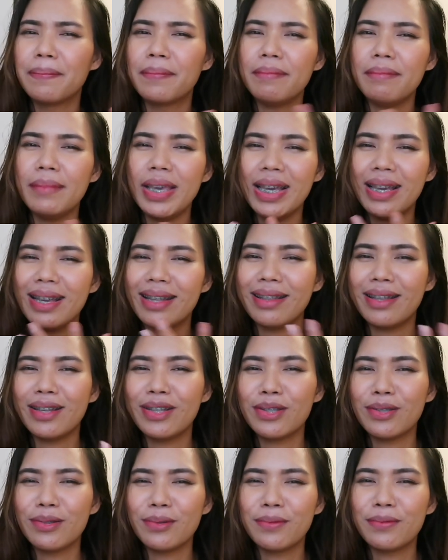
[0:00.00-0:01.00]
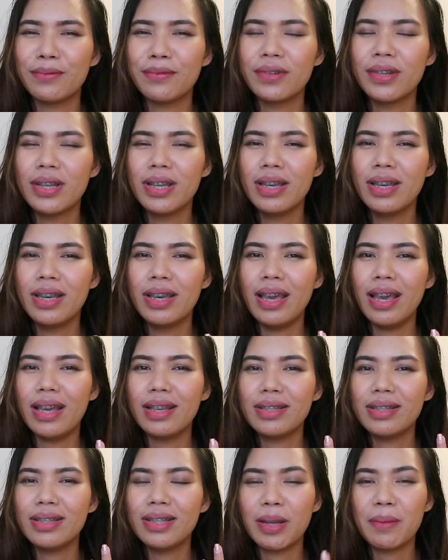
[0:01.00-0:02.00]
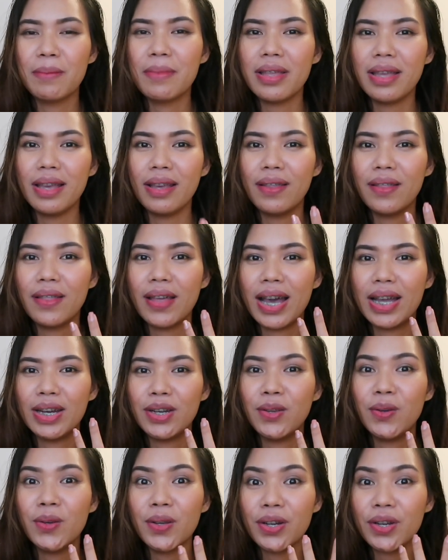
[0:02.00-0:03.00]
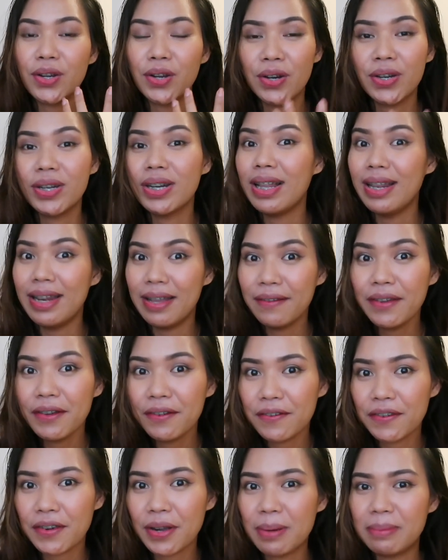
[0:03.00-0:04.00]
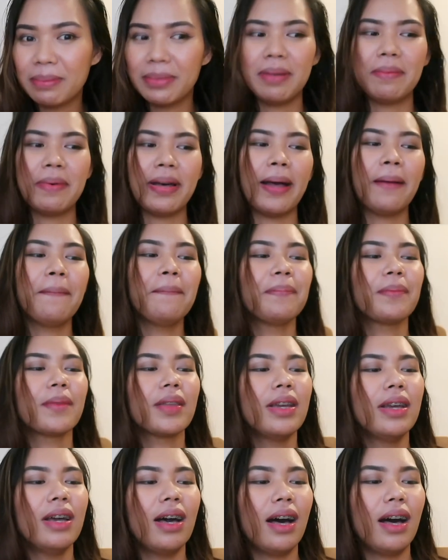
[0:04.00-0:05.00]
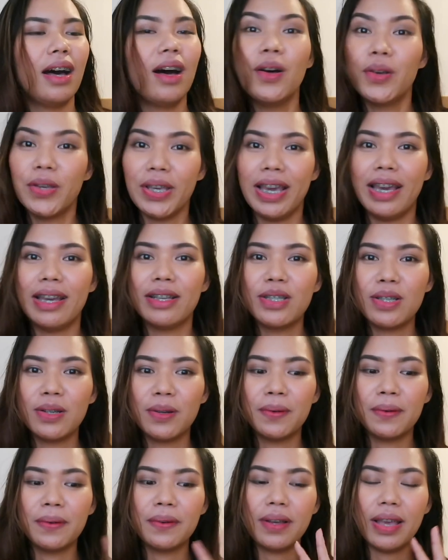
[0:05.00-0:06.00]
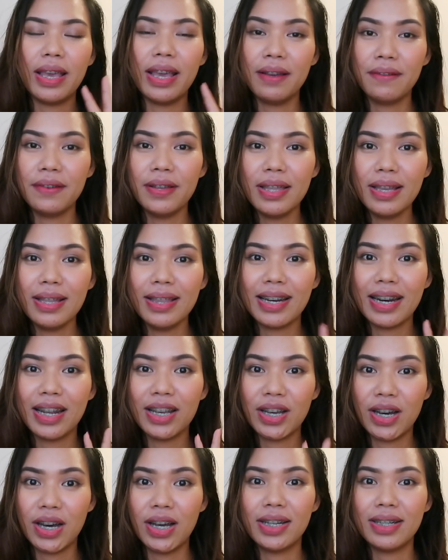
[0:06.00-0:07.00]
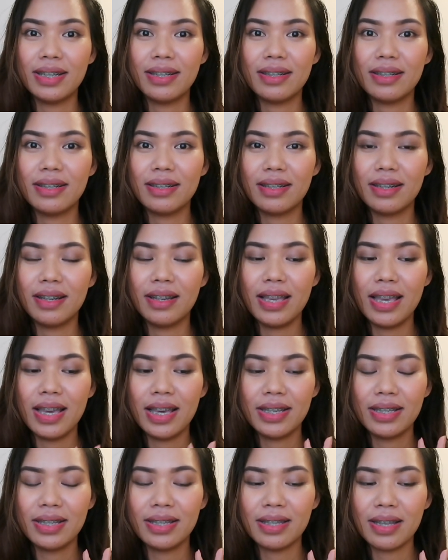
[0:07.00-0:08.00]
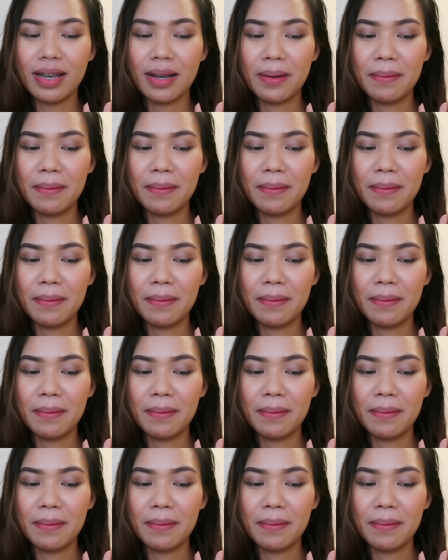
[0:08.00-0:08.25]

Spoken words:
make it into something that you can earn a living from, diba? Okay, so everything that I got is